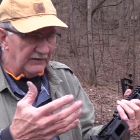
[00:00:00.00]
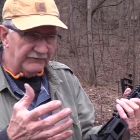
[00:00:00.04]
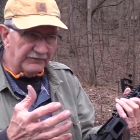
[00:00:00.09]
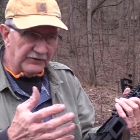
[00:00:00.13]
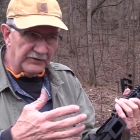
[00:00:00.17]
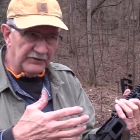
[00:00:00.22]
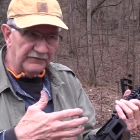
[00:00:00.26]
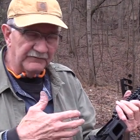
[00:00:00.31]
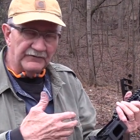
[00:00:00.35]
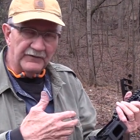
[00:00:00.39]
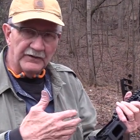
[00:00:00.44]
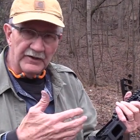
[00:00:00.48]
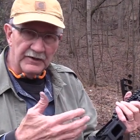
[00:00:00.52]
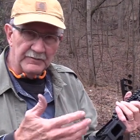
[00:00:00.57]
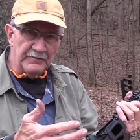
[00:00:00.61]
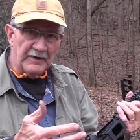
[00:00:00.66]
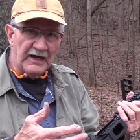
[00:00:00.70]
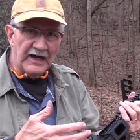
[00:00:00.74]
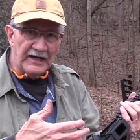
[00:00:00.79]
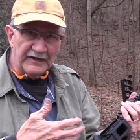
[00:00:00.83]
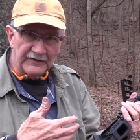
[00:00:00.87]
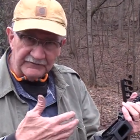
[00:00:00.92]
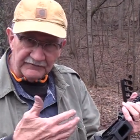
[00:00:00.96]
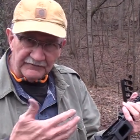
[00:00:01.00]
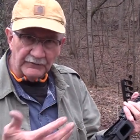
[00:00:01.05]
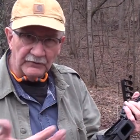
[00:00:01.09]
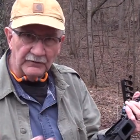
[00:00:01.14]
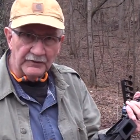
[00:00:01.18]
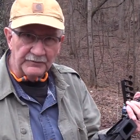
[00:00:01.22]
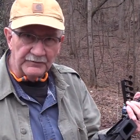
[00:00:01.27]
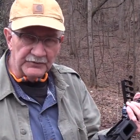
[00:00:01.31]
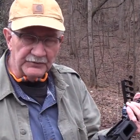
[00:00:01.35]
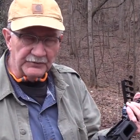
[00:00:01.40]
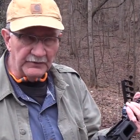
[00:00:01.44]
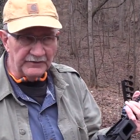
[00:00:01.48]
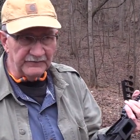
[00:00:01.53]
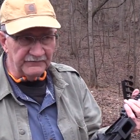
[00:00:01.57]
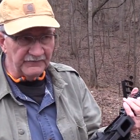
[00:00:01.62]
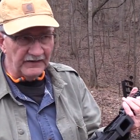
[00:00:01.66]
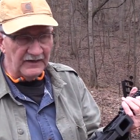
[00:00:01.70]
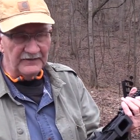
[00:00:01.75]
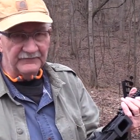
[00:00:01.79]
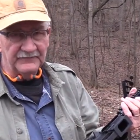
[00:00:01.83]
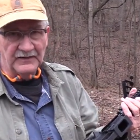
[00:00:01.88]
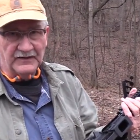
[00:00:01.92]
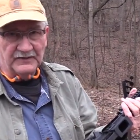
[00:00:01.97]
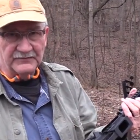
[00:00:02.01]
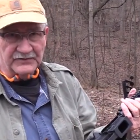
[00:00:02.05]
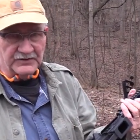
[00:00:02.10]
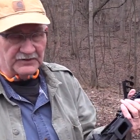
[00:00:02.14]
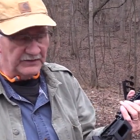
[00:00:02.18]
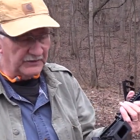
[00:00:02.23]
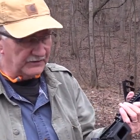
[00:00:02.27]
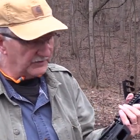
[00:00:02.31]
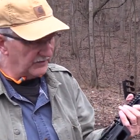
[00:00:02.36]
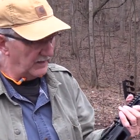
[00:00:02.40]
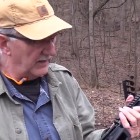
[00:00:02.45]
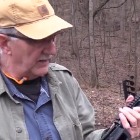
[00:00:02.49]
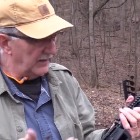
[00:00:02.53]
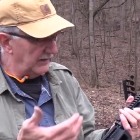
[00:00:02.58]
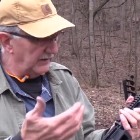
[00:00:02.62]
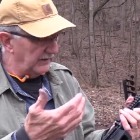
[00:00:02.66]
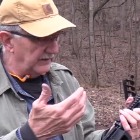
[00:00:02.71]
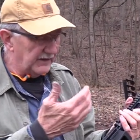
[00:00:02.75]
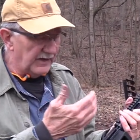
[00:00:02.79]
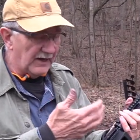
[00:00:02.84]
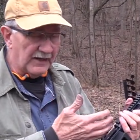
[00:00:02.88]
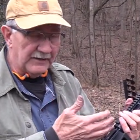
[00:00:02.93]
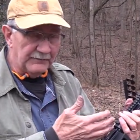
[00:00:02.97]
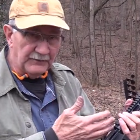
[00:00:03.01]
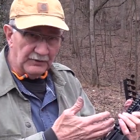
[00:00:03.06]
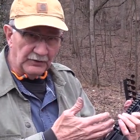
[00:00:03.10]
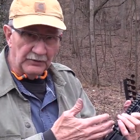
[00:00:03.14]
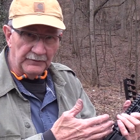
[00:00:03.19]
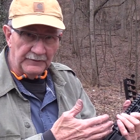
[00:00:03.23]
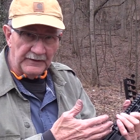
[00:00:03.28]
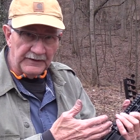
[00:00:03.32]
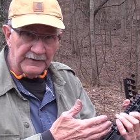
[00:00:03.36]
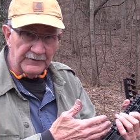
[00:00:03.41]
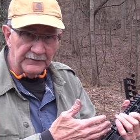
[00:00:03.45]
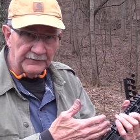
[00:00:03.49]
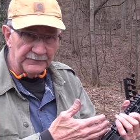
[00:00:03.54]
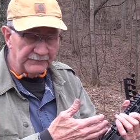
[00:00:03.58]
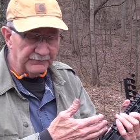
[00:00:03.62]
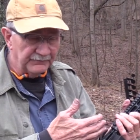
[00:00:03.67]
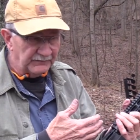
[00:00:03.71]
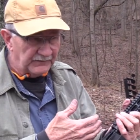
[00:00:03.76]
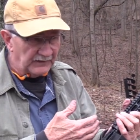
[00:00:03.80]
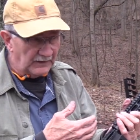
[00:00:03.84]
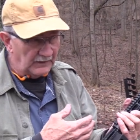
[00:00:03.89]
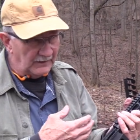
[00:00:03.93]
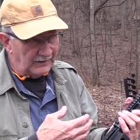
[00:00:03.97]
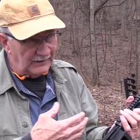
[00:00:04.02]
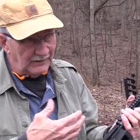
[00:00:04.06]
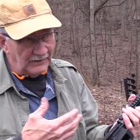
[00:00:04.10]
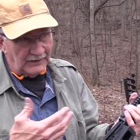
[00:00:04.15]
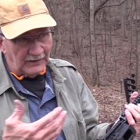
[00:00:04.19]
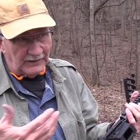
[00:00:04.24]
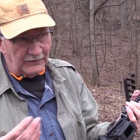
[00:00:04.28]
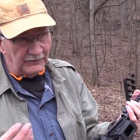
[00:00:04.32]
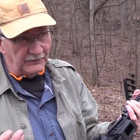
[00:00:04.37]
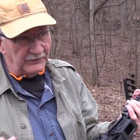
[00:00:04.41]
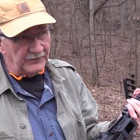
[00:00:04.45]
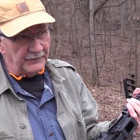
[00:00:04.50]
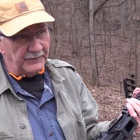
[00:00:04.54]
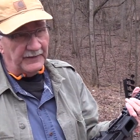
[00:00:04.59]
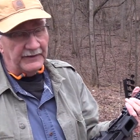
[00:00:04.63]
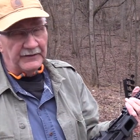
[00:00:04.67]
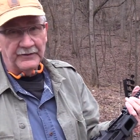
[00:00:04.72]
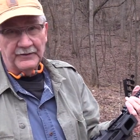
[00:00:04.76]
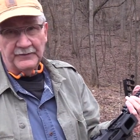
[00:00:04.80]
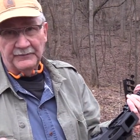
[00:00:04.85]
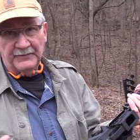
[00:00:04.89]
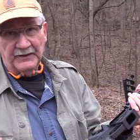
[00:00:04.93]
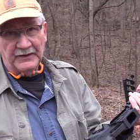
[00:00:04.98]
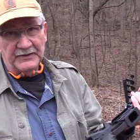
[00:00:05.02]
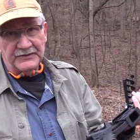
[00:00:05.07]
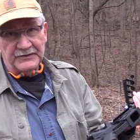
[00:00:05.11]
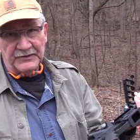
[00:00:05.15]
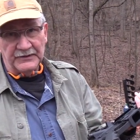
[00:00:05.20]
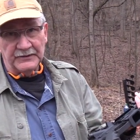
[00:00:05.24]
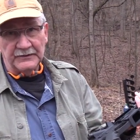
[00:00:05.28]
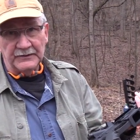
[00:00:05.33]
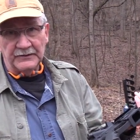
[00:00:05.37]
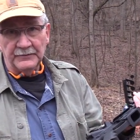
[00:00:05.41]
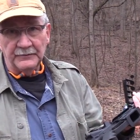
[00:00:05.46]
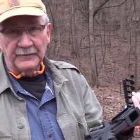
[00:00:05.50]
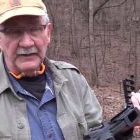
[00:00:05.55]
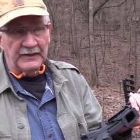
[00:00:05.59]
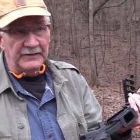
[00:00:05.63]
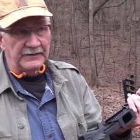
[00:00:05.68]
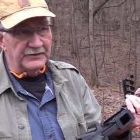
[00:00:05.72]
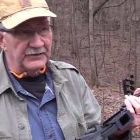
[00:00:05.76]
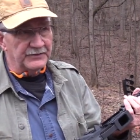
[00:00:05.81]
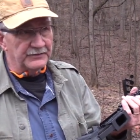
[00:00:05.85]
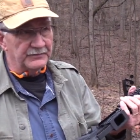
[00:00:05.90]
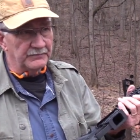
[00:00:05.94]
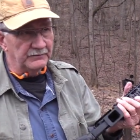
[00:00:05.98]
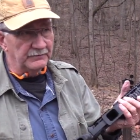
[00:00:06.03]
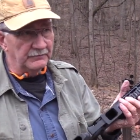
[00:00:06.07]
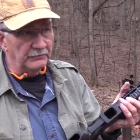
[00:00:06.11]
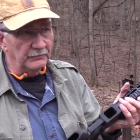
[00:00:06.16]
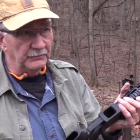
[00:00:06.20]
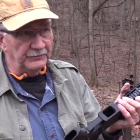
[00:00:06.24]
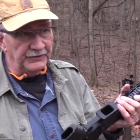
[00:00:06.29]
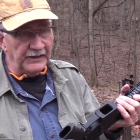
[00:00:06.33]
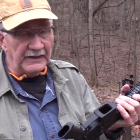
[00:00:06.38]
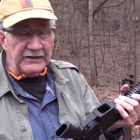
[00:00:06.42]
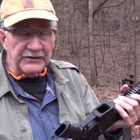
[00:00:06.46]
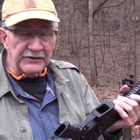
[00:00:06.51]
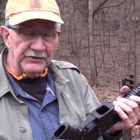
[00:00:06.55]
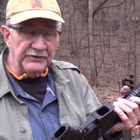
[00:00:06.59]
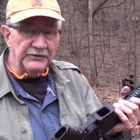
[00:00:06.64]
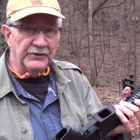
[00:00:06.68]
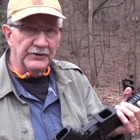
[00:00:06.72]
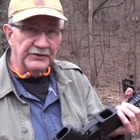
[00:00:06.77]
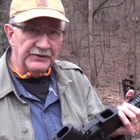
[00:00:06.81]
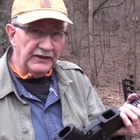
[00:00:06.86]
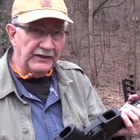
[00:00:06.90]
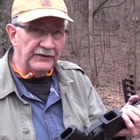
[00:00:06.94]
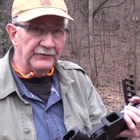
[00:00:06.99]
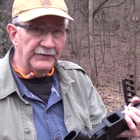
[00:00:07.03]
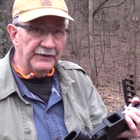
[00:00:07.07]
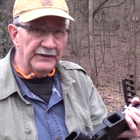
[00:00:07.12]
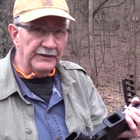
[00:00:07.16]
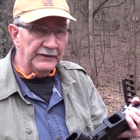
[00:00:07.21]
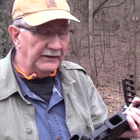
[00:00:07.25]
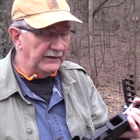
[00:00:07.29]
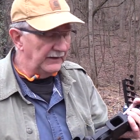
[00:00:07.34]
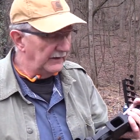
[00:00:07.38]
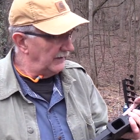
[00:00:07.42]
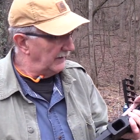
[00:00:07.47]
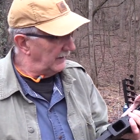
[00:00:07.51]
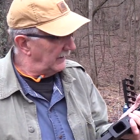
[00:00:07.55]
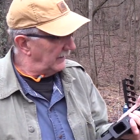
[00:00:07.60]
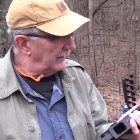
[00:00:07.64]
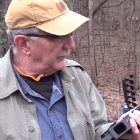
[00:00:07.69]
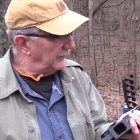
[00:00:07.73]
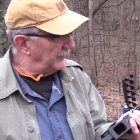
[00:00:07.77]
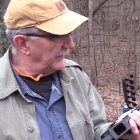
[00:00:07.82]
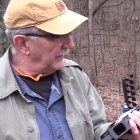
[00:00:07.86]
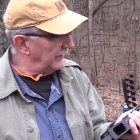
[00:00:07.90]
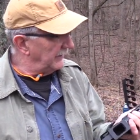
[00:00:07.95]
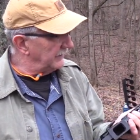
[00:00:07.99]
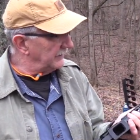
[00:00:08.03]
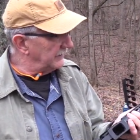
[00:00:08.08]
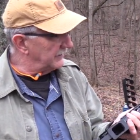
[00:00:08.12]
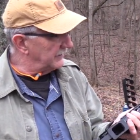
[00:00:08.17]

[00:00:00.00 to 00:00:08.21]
if you're converting back and forth between 5.56 and 9mm. I know, depending on budget, you might just need to do it that way, but